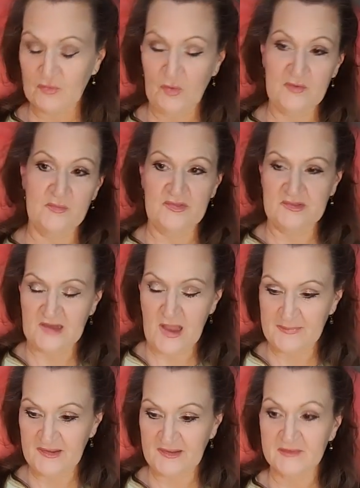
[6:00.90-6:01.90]
sort of with the
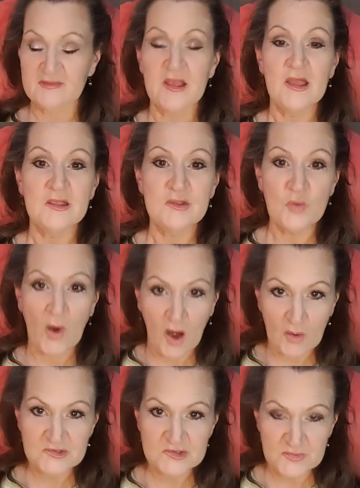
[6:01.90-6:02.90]
topic is you
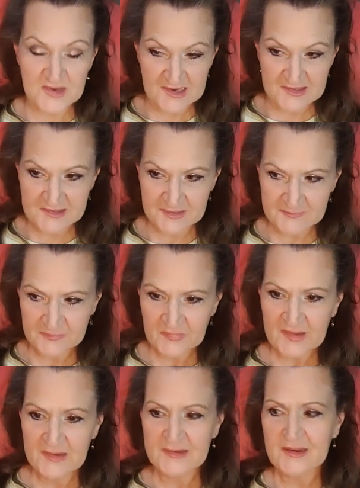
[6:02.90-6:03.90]
are what you eat.
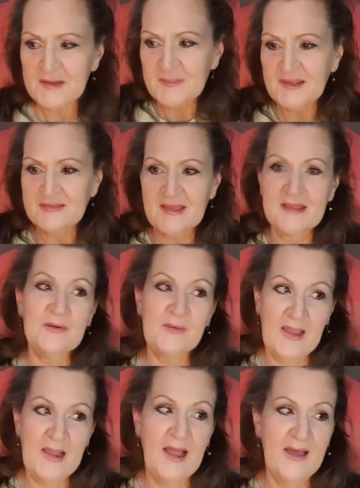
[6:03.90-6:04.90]
Now you might think,
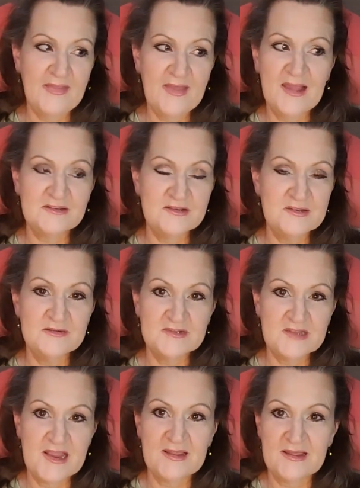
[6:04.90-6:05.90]
okay, how the heck do you
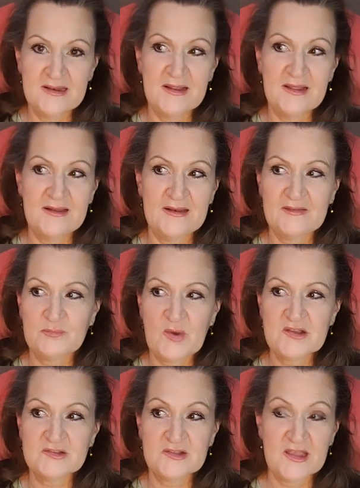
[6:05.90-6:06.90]
take an, an
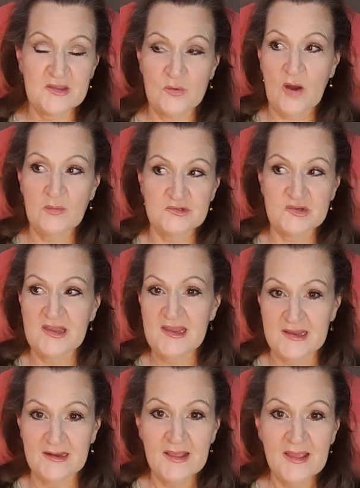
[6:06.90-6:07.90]
expression like you are what you
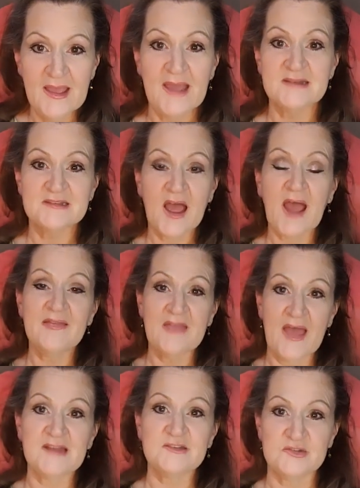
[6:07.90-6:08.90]
eat and tie
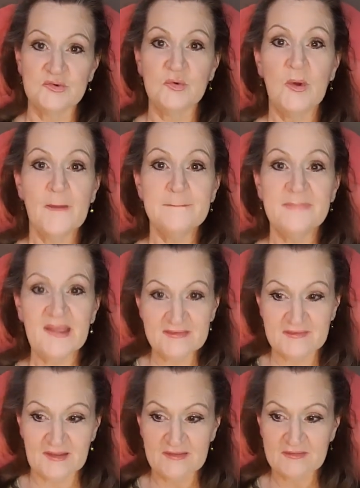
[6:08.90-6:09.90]
that to
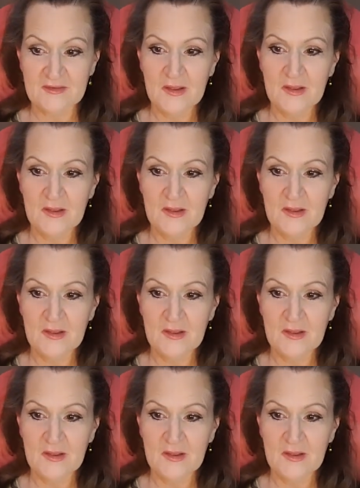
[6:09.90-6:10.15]
business?